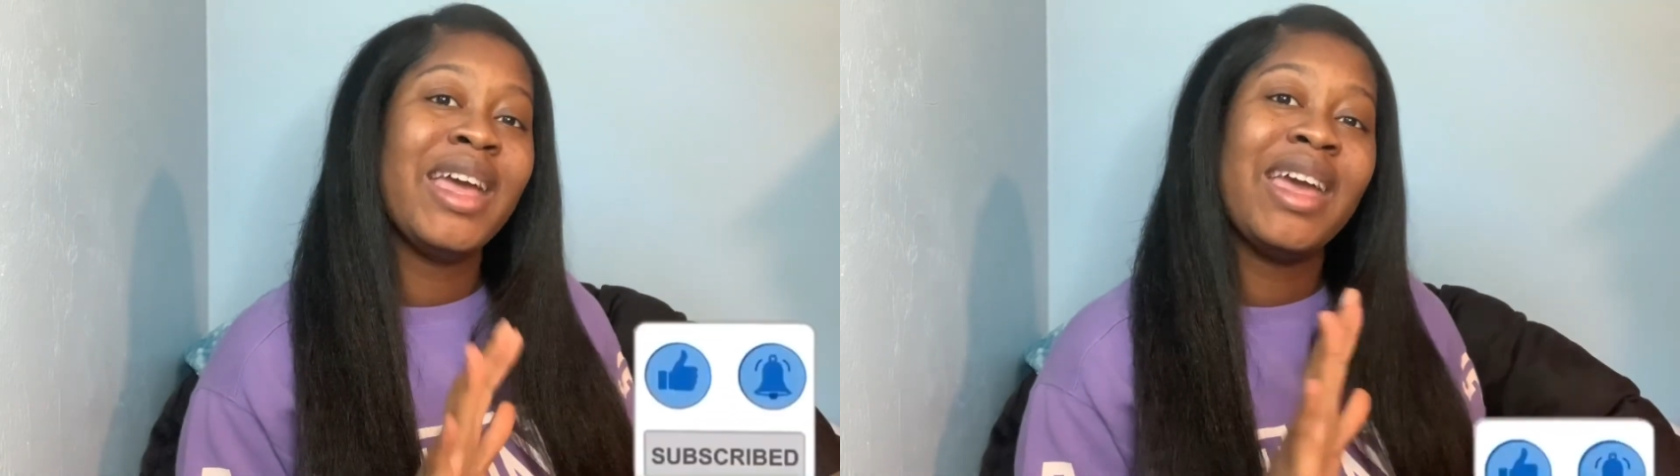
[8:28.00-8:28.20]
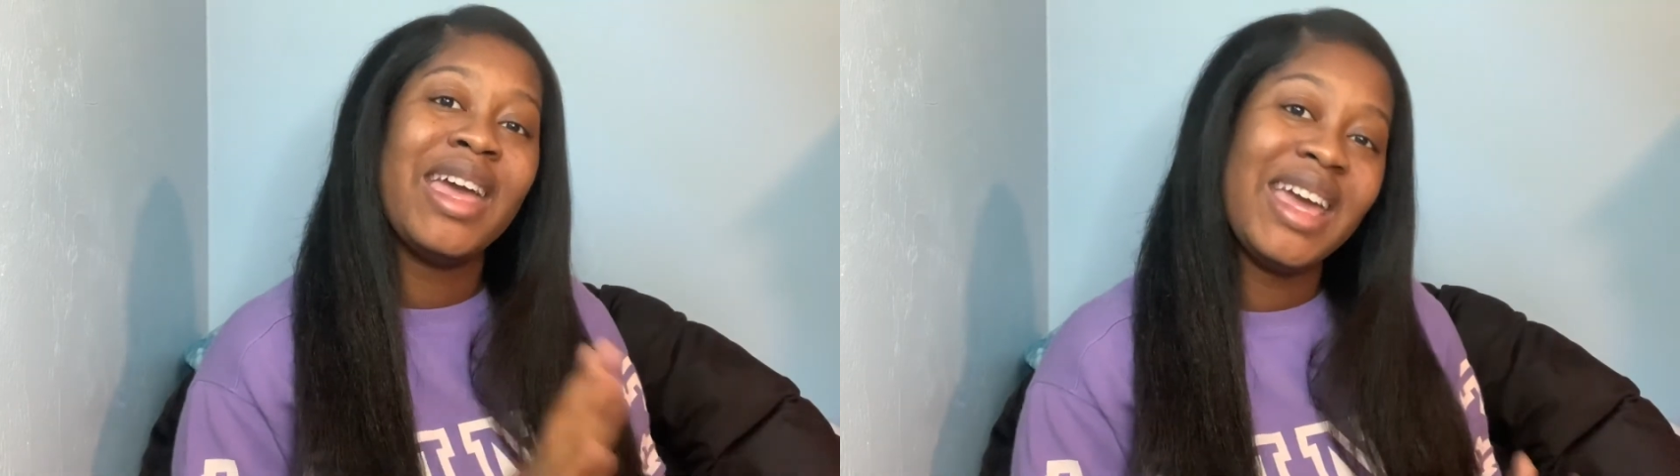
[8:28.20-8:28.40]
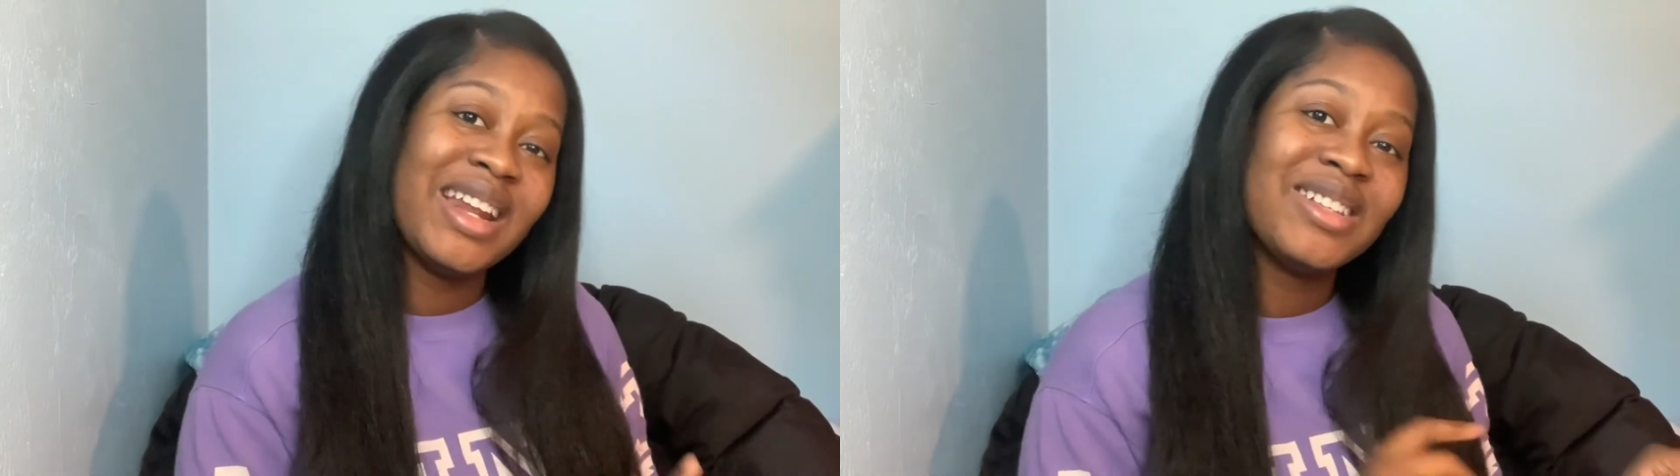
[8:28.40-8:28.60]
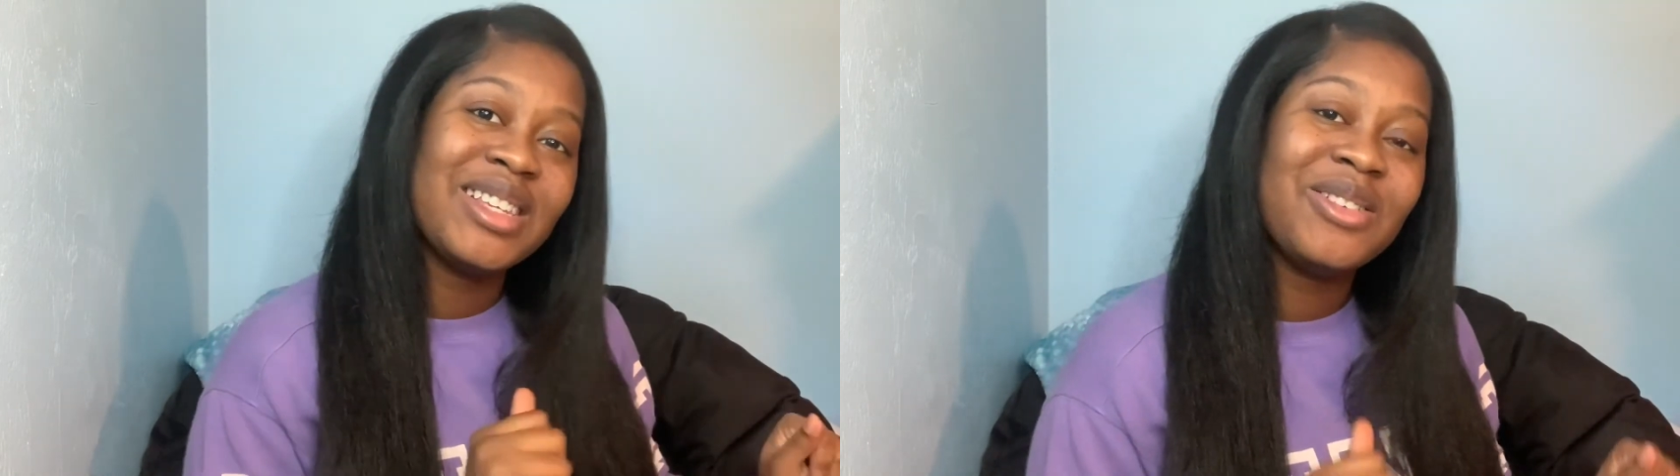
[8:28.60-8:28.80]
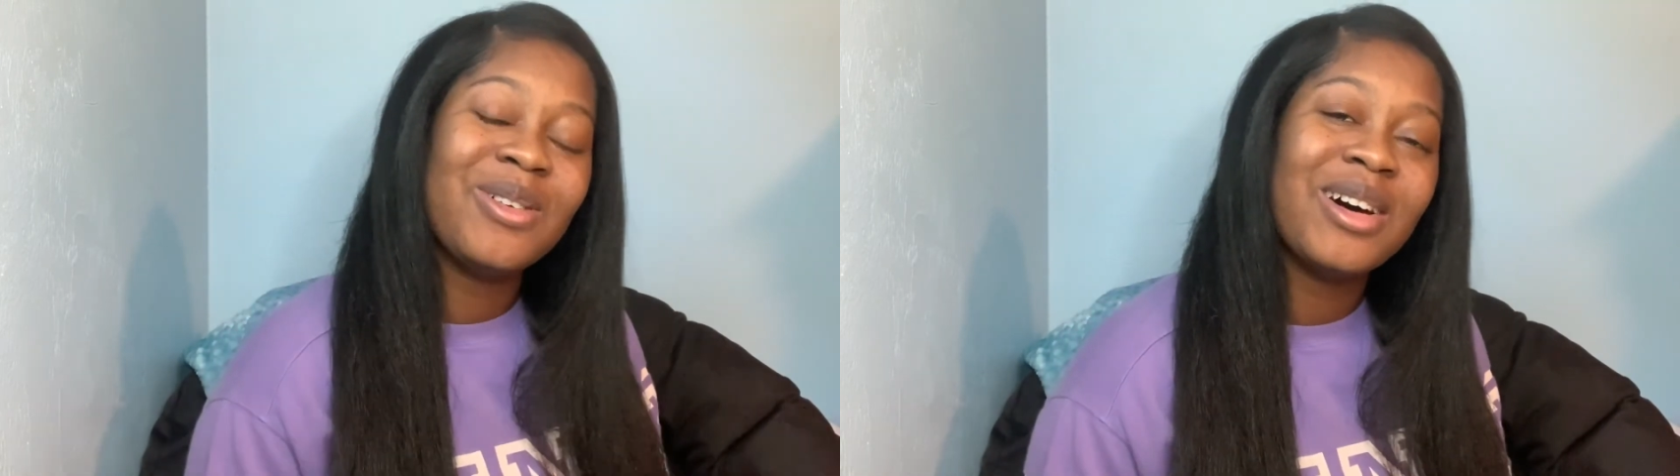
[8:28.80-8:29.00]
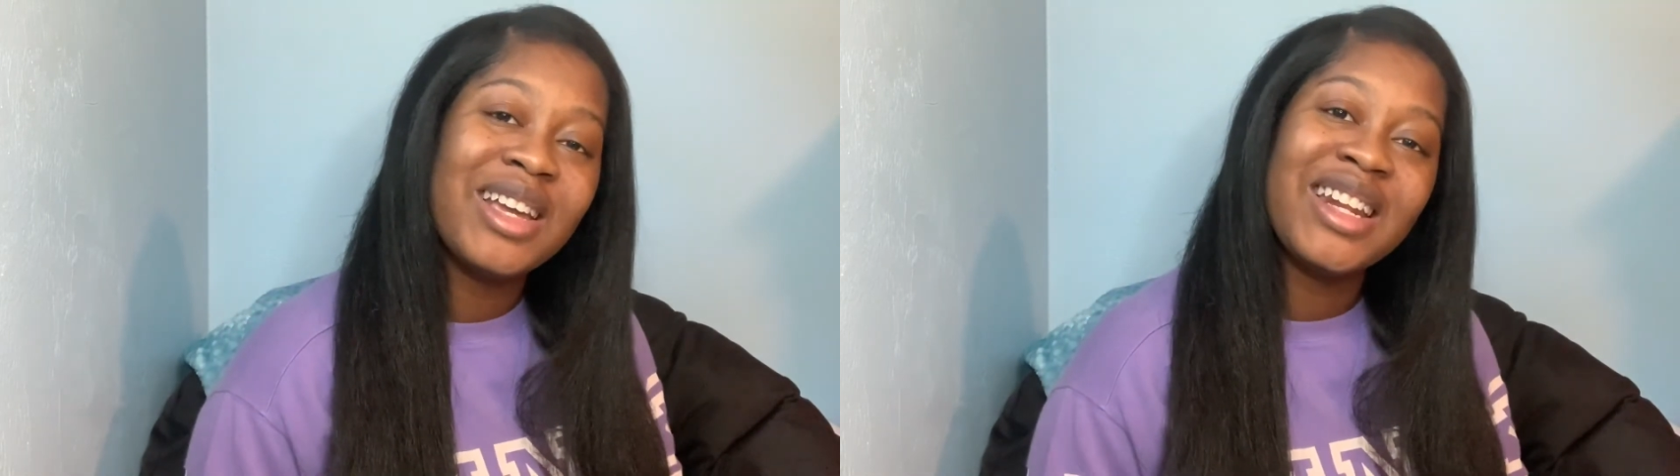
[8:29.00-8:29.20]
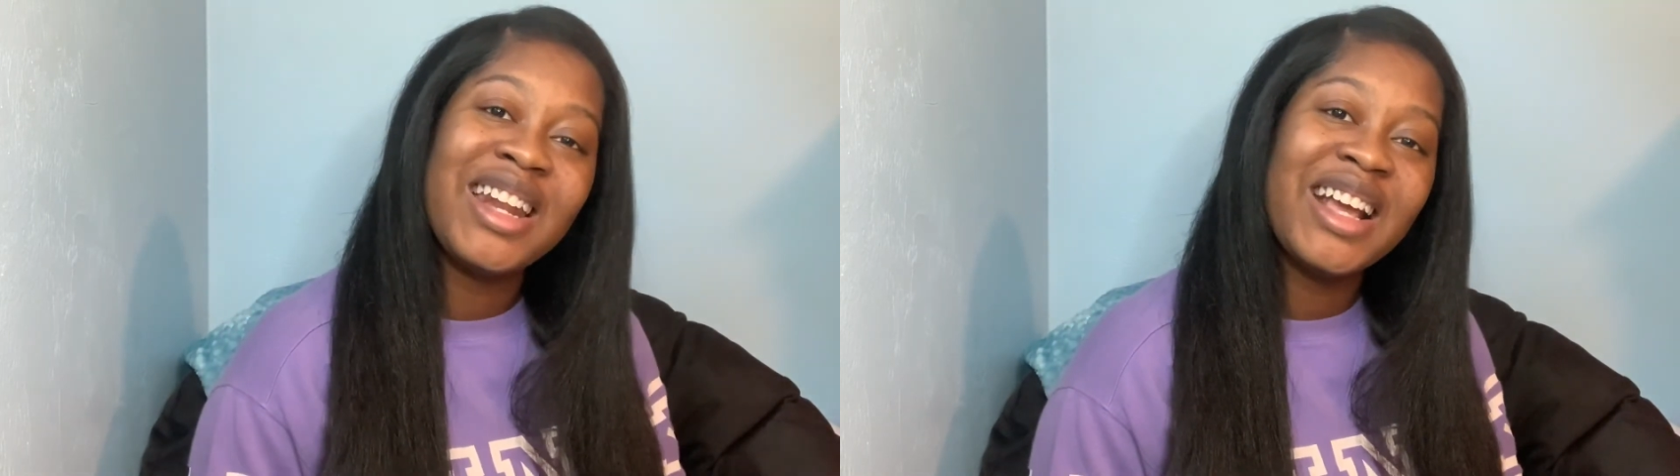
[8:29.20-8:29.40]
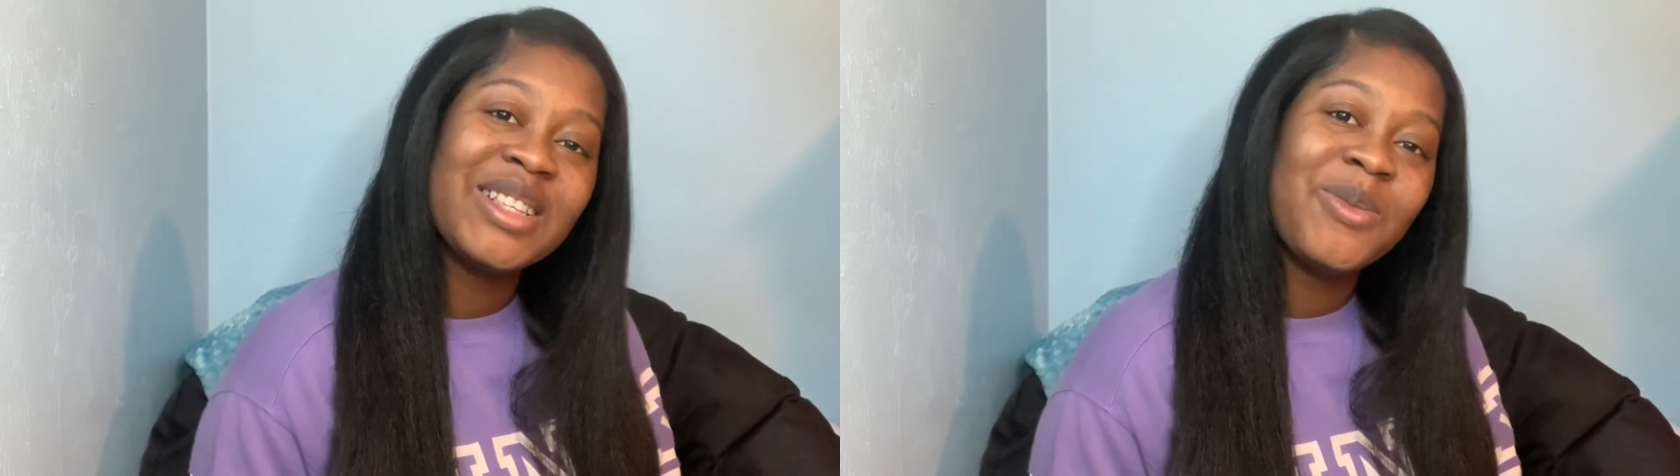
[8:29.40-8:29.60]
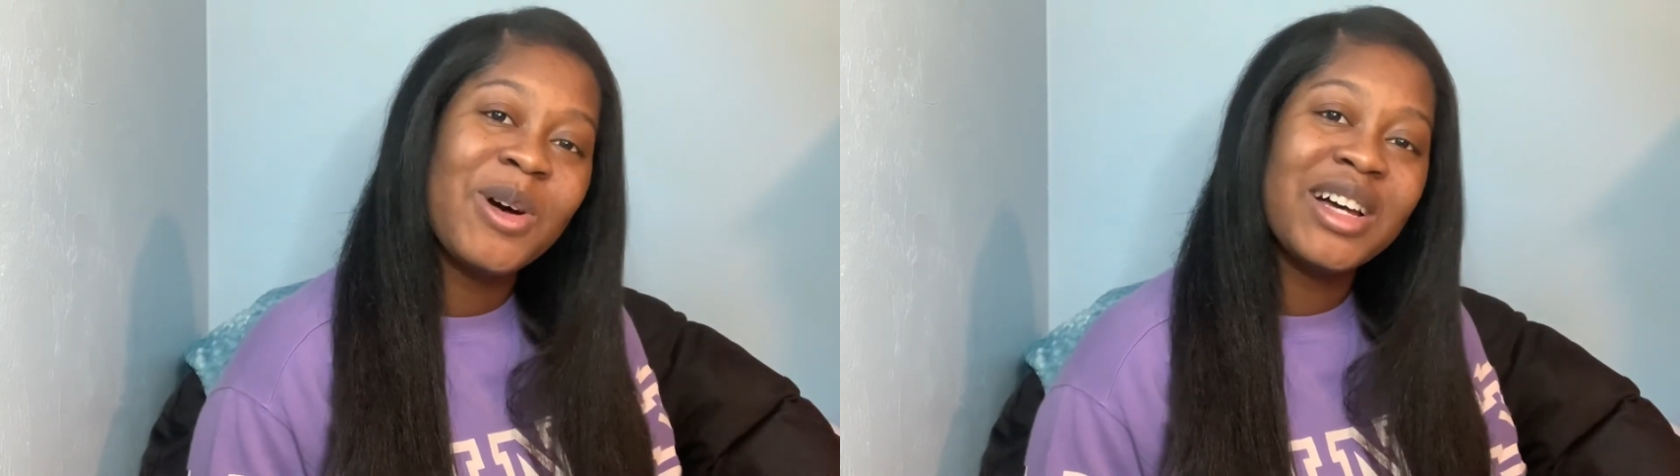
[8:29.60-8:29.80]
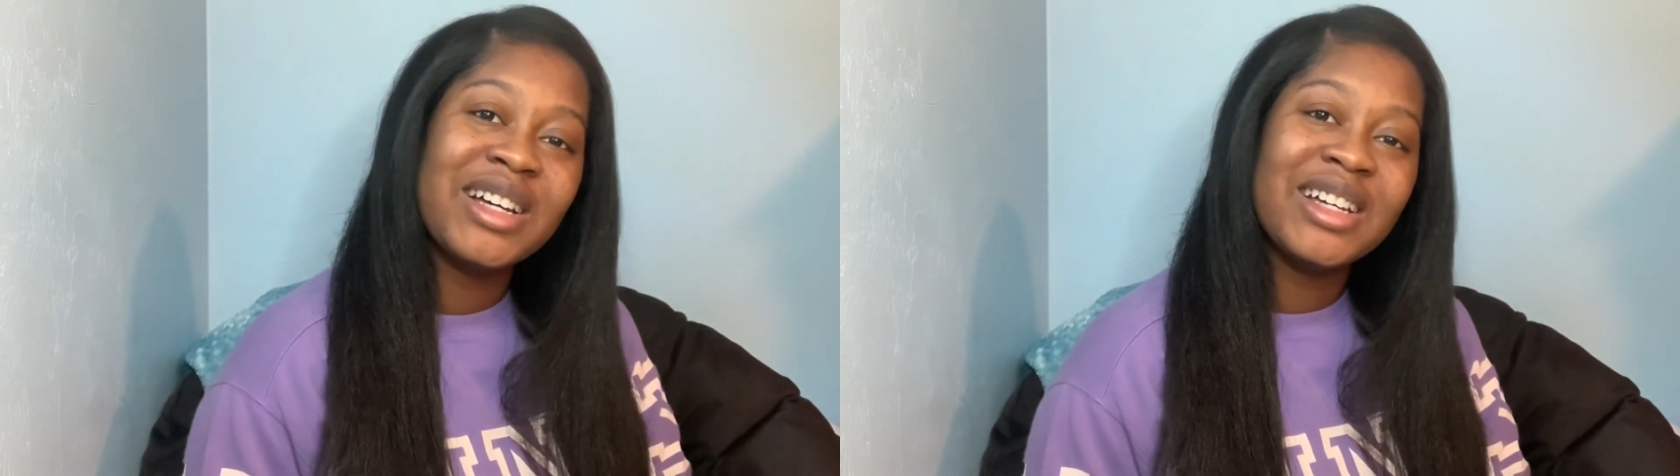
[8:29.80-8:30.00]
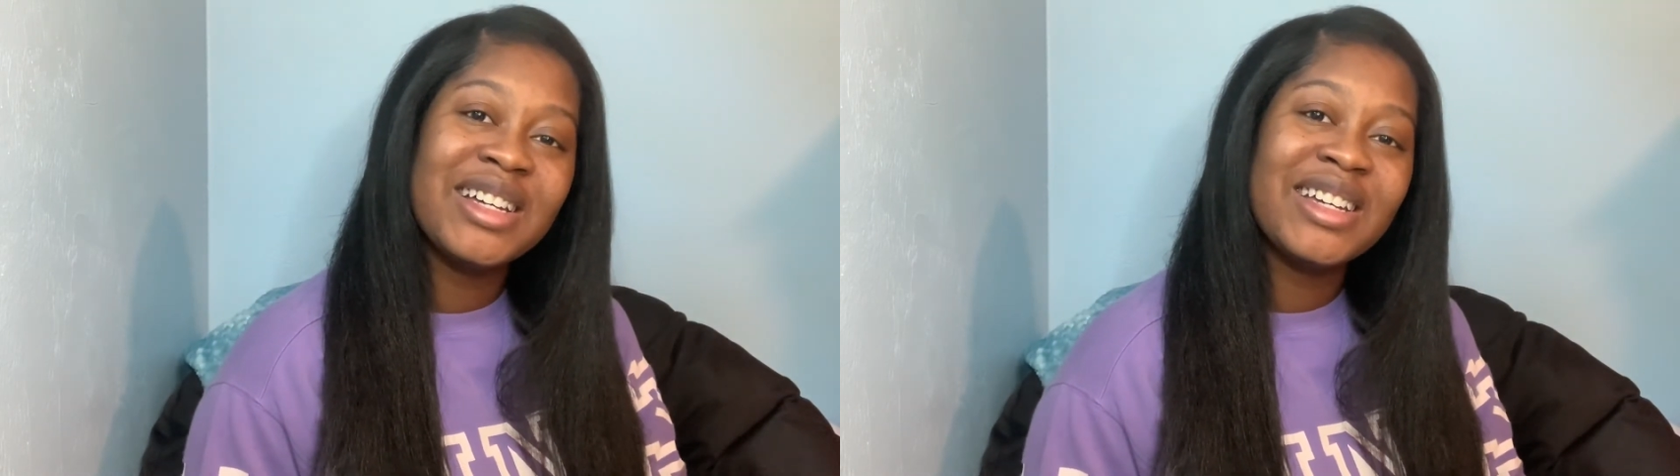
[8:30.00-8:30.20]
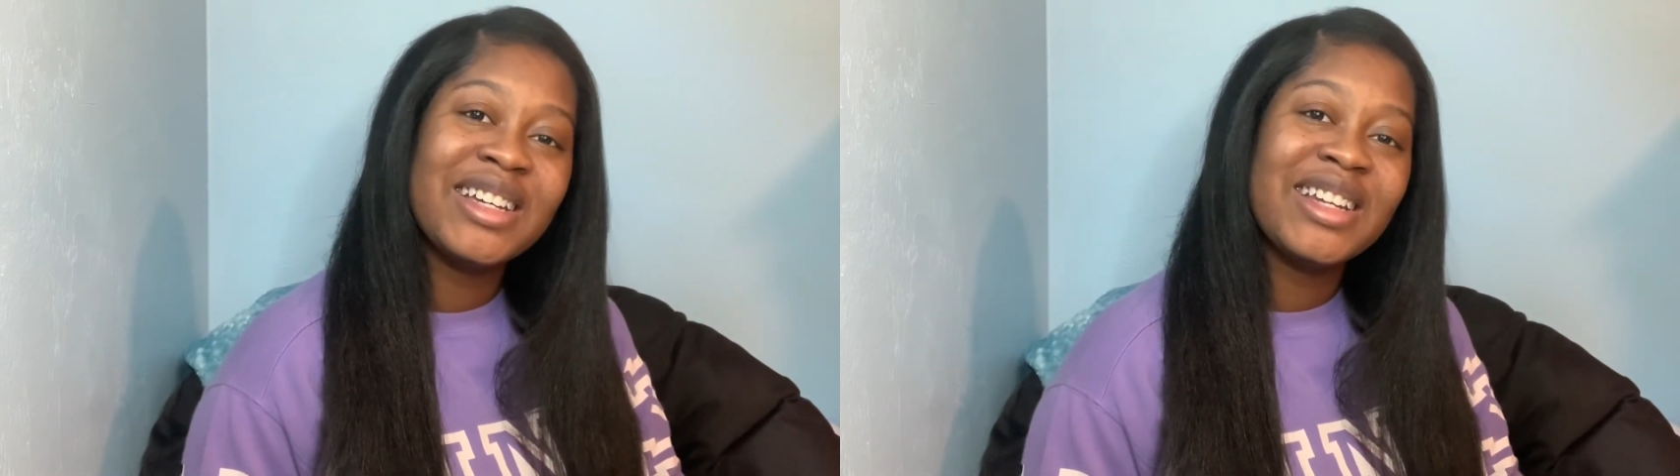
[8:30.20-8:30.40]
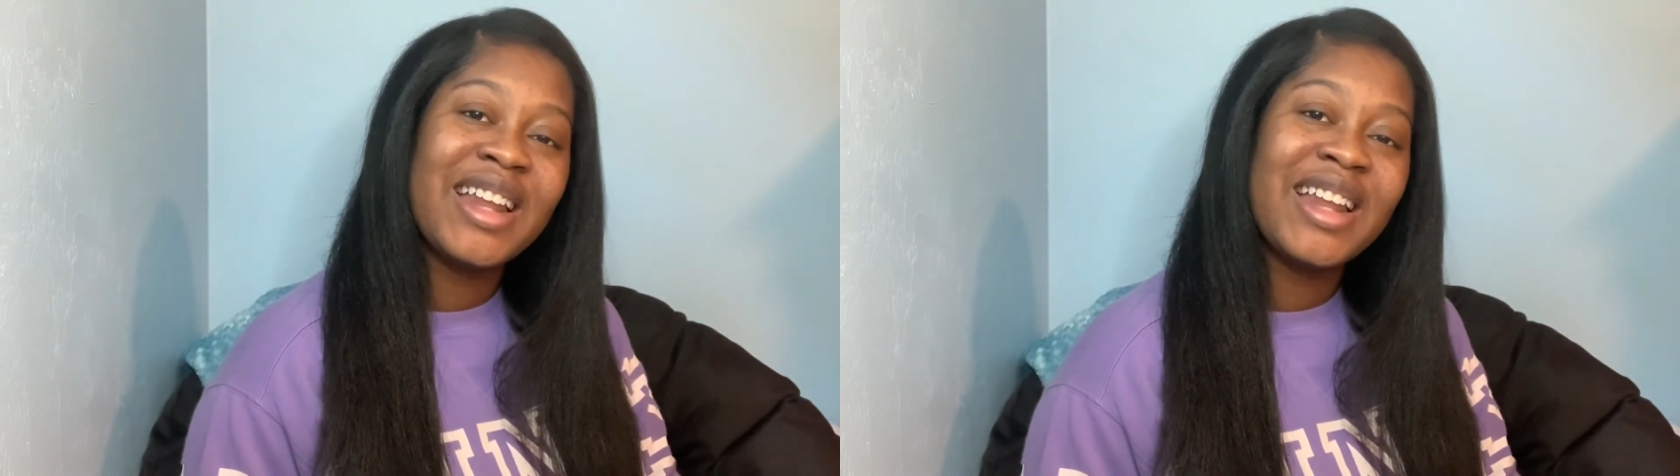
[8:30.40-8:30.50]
And I'll see you all in the next one.